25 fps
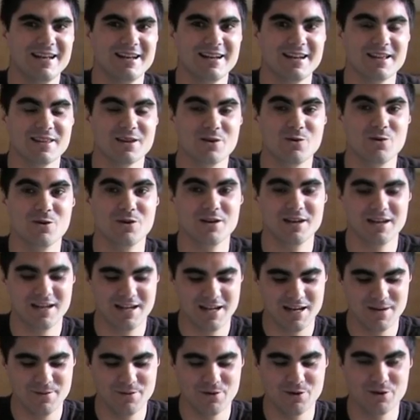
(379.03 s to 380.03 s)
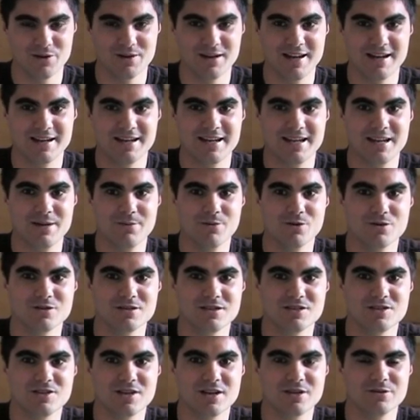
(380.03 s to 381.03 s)
Now, the QWERTY keyboard and keyboards
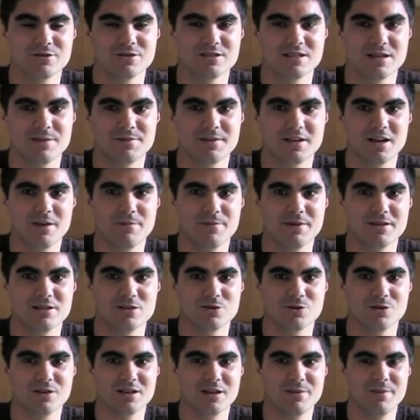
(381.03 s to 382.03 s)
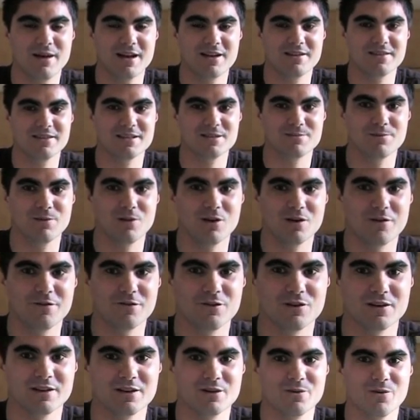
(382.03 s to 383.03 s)
in general is something I've been talking about on this blog
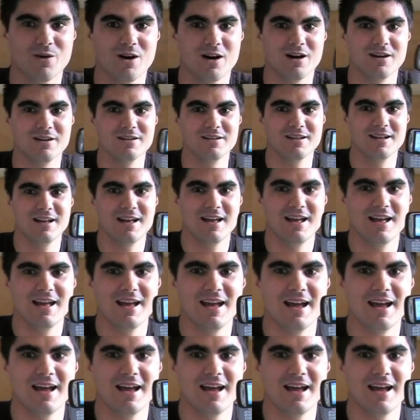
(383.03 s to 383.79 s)
for a little while.